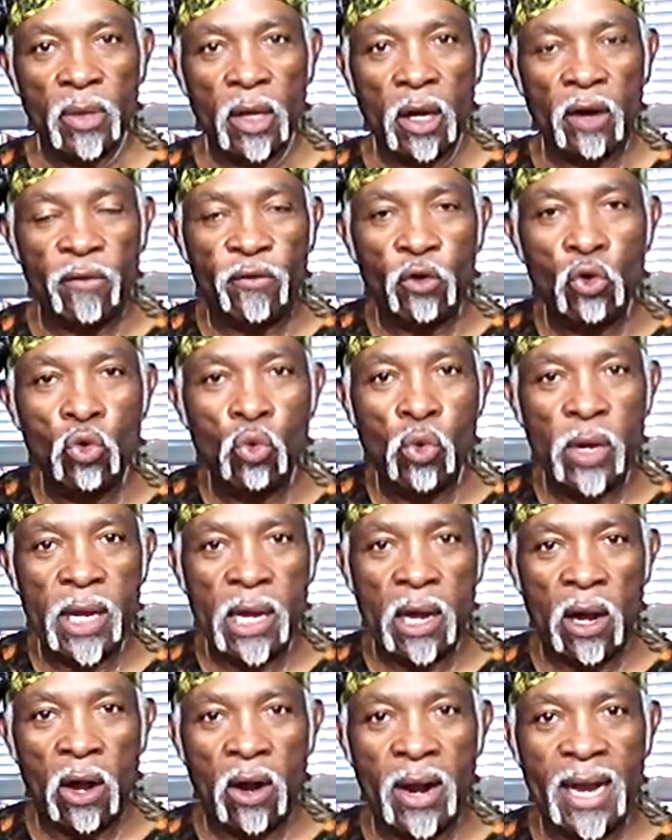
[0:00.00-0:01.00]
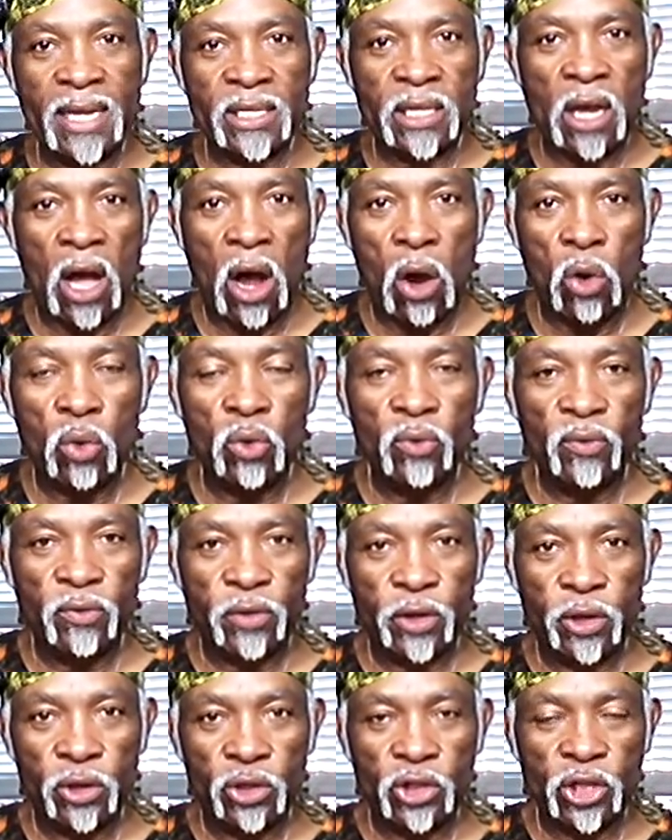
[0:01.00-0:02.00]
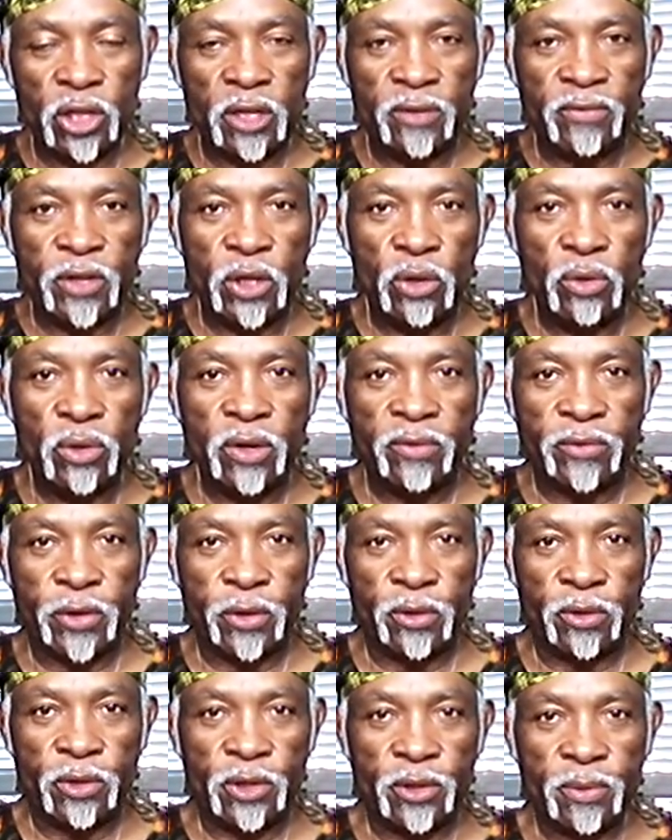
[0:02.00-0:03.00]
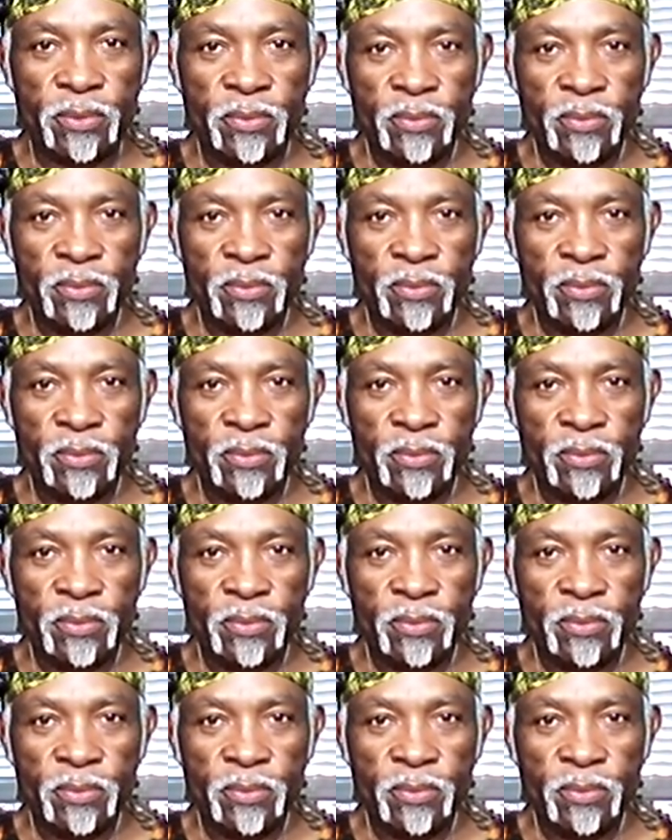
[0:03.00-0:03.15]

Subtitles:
of who we are as our own version of the universe.